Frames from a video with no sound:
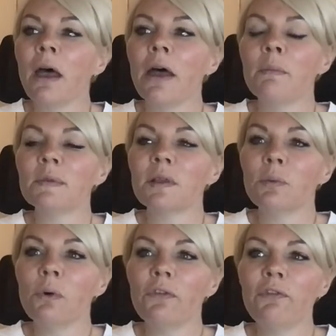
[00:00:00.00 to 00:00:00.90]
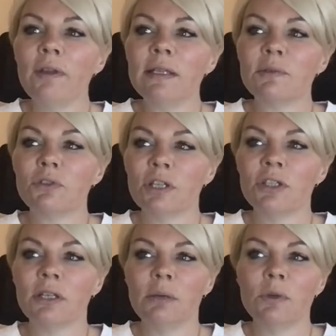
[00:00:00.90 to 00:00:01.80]
So what Fleet
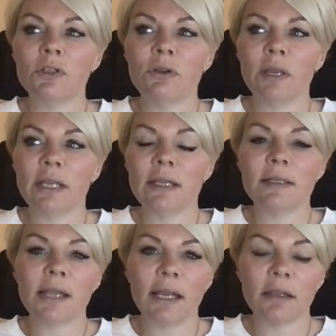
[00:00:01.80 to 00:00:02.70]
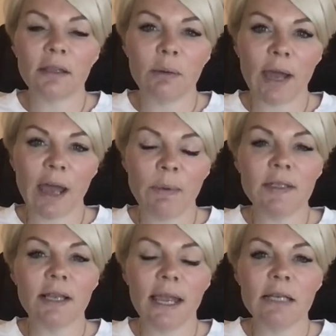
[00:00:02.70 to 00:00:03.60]
traditionally were doing is saying that they were happy
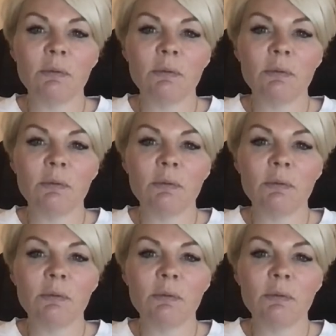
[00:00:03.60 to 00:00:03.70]
to lend,